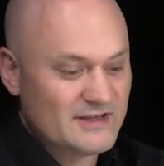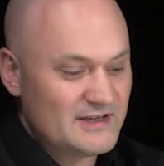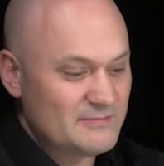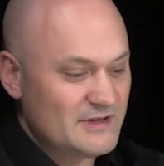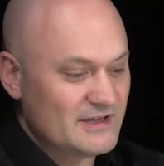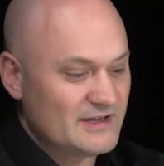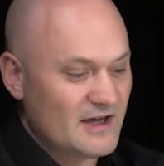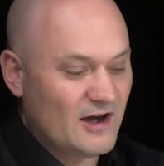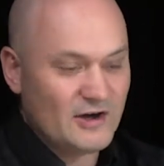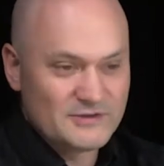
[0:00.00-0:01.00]
keeping
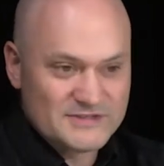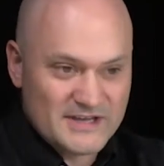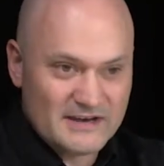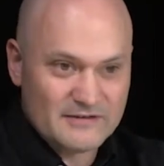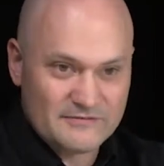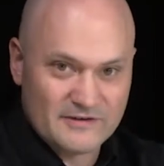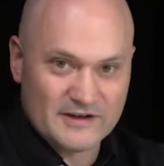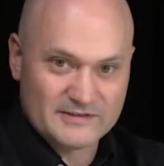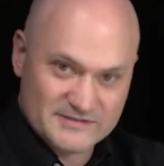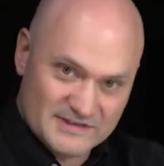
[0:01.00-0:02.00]
a whole set of
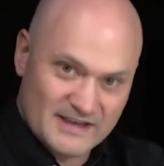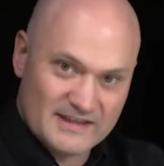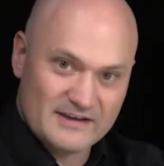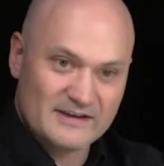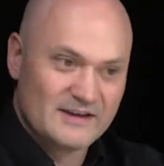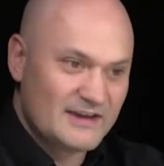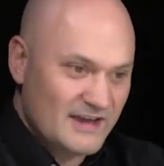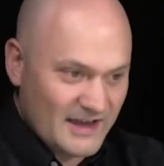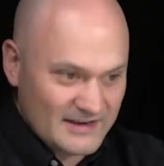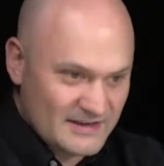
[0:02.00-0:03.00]
files together
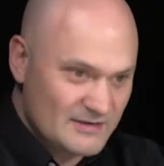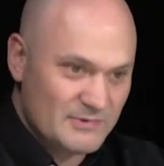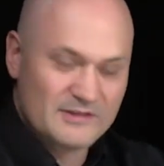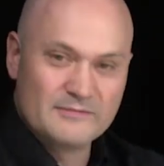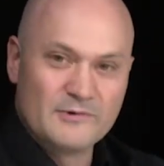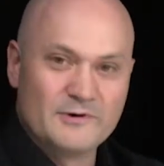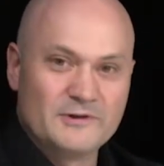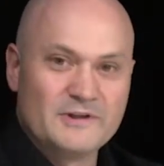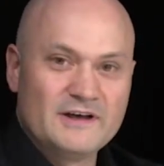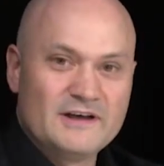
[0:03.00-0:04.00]
and keeping them all